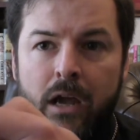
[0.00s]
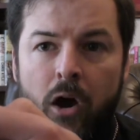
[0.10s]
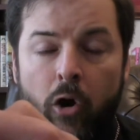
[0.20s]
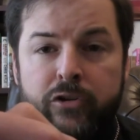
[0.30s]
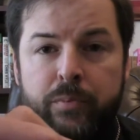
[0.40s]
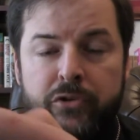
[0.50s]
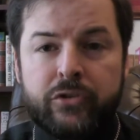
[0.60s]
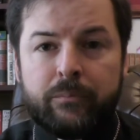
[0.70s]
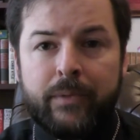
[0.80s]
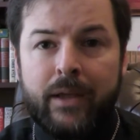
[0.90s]

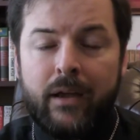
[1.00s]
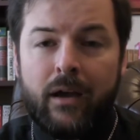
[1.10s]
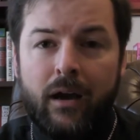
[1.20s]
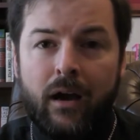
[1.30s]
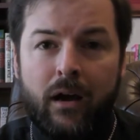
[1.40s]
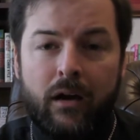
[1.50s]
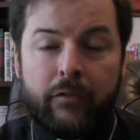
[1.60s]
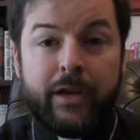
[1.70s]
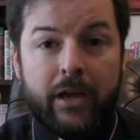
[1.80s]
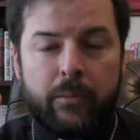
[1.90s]
Archbishop
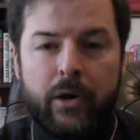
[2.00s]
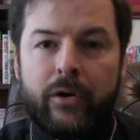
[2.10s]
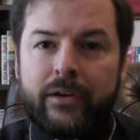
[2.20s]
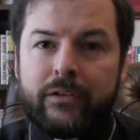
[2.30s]
of Canterbury,